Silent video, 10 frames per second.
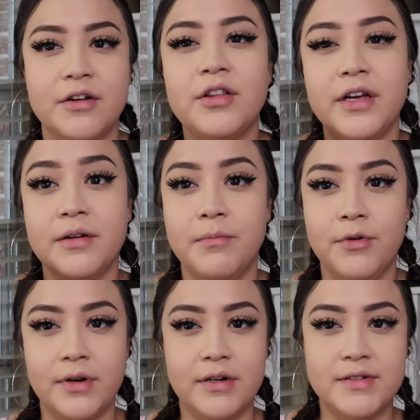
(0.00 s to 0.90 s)
or look
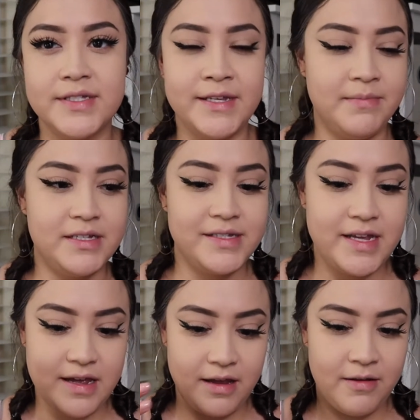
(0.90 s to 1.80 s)
more
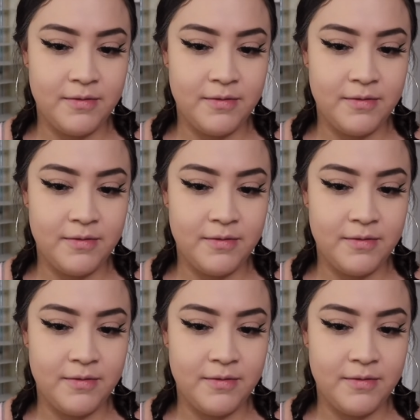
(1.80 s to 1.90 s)
seamlessly,